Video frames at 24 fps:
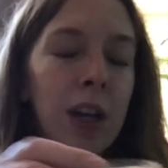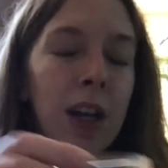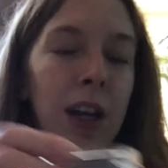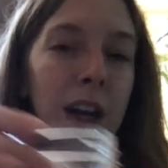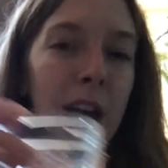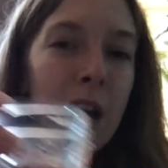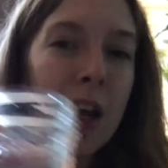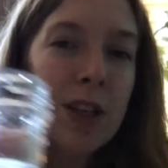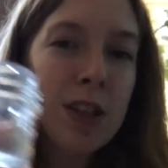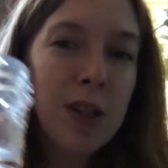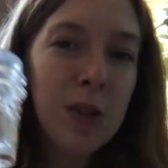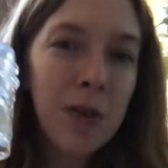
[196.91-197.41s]
And
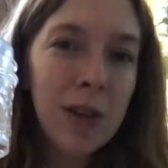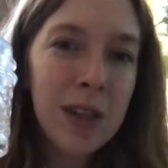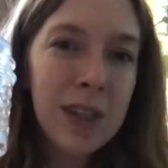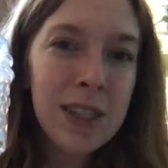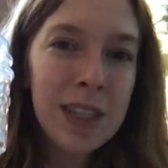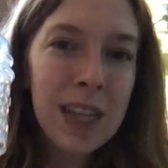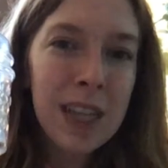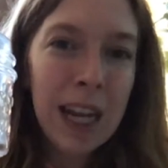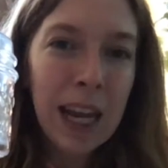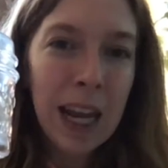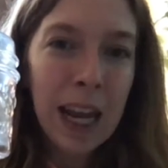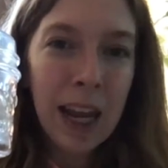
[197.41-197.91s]
as you can
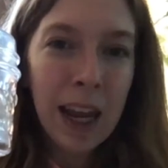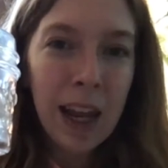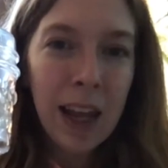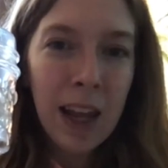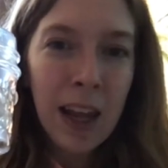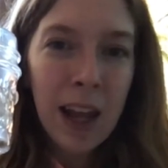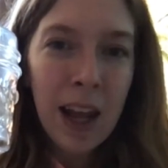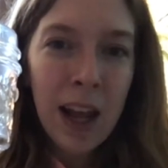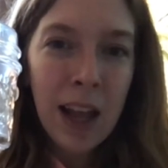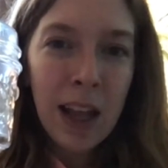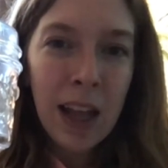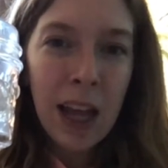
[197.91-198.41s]
see,
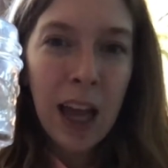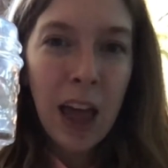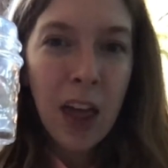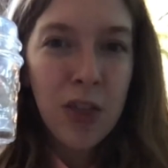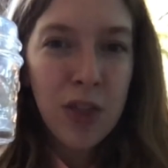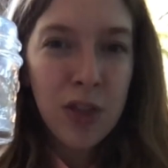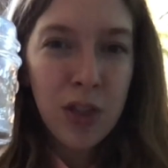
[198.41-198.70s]
like a